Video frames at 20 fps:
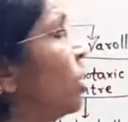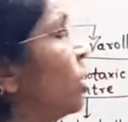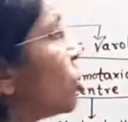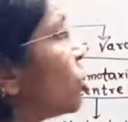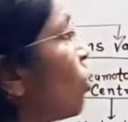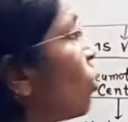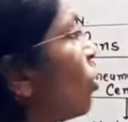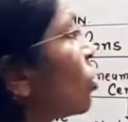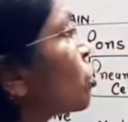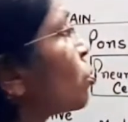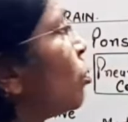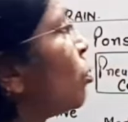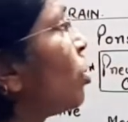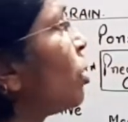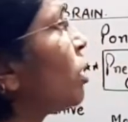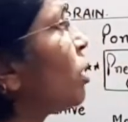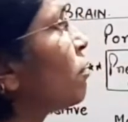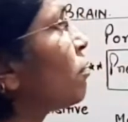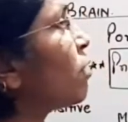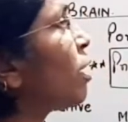So
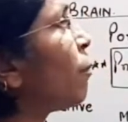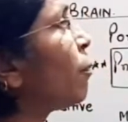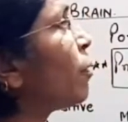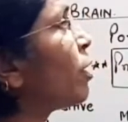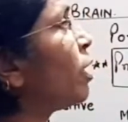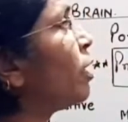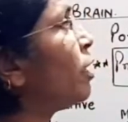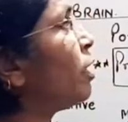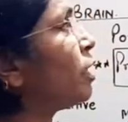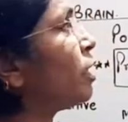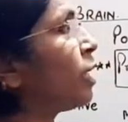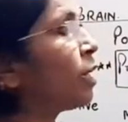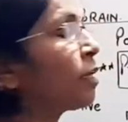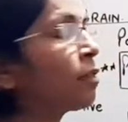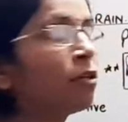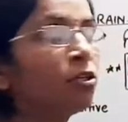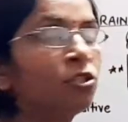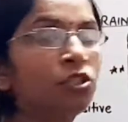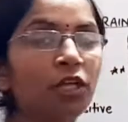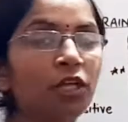osmoreceptor
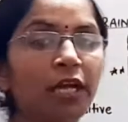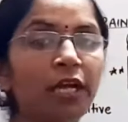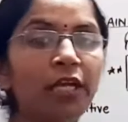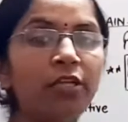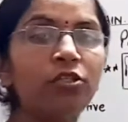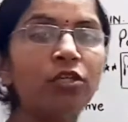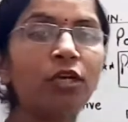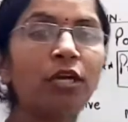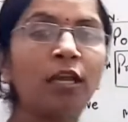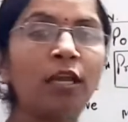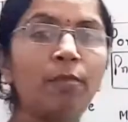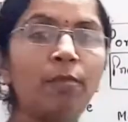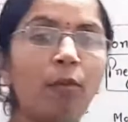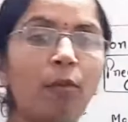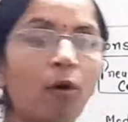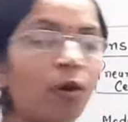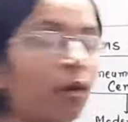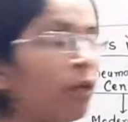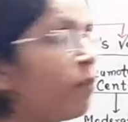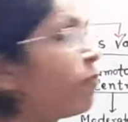detect the change in
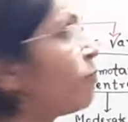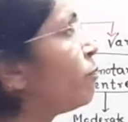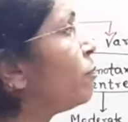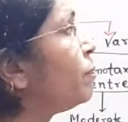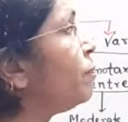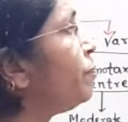body